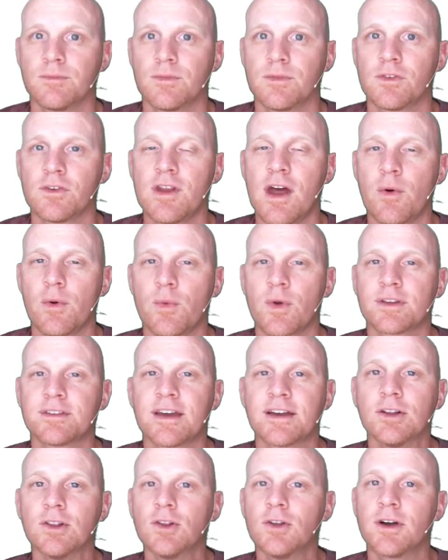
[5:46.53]
So now we want to
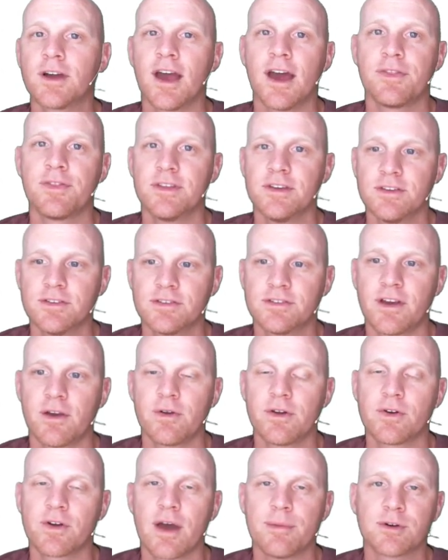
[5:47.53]
take a look at the
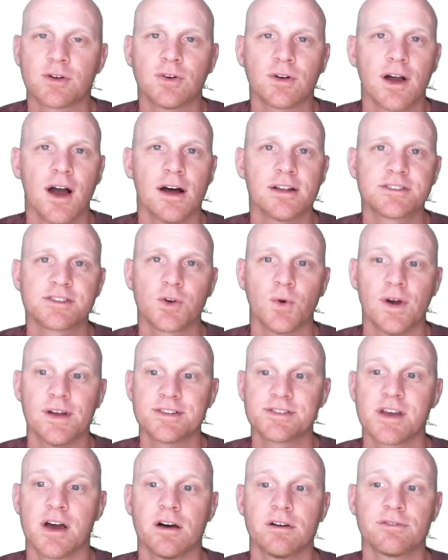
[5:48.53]
stereochemical
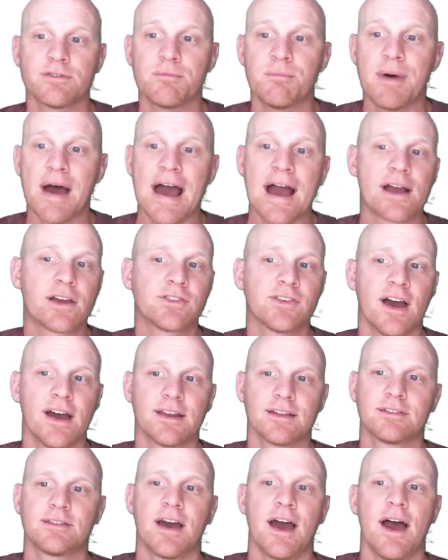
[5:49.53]
consequence of
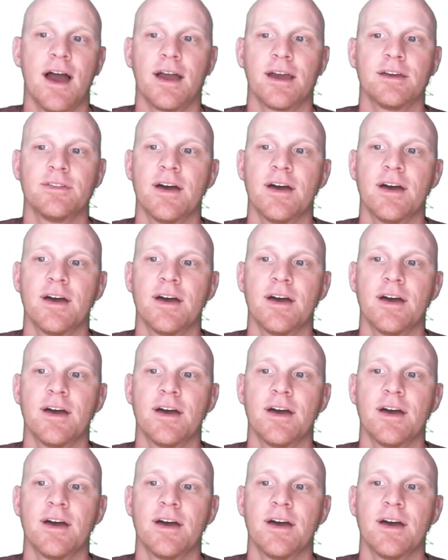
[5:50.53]
backside attack,